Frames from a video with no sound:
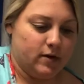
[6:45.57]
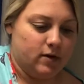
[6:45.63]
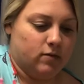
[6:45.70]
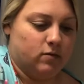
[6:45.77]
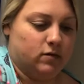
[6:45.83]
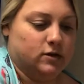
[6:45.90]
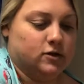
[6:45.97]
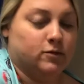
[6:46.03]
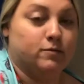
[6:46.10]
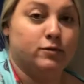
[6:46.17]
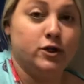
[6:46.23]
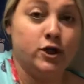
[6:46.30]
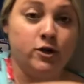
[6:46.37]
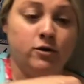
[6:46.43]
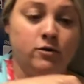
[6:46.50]
we'll do
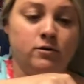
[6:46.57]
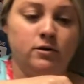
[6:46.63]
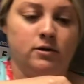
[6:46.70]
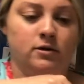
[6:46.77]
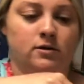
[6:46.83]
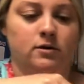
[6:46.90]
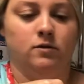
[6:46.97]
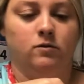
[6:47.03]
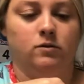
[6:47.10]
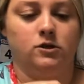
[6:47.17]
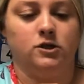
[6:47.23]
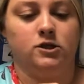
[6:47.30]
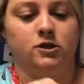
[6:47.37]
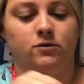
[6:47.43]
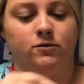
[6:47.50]
blue, and we'll
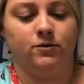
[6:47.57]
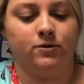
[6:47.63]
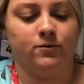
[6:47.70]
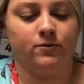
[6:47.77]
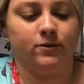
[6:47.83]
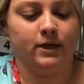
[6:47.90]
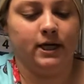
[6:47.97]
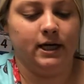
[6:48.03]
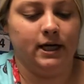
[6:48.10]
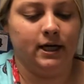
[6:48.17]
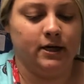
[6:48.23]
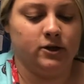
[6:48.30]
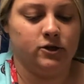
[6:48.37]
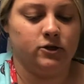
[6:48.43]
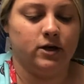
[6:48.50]
just do
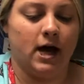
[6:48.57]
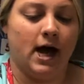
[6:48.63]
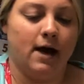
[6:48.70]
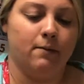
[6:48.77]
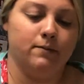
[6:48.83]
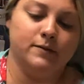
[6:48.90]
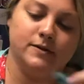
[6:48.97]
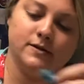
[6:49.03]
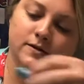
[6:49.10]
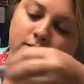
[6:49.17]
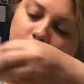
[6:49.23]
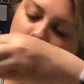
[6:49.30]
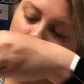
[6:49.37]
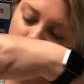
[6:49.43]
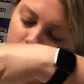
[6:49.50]
3 drops.
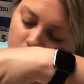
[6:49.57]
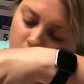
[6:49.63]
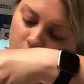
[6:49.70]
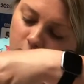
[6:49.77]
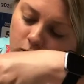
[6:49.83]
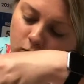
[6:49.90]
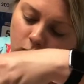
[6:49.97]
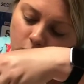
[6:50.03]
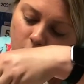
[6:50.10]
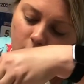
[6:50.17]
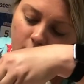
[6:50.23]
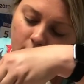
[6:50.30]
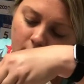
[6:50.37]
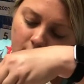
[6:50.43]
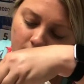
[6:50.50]

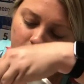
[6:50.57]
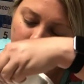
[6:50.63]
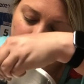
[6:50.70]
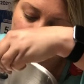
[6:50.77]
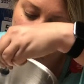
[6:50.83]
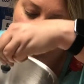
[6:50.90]
1,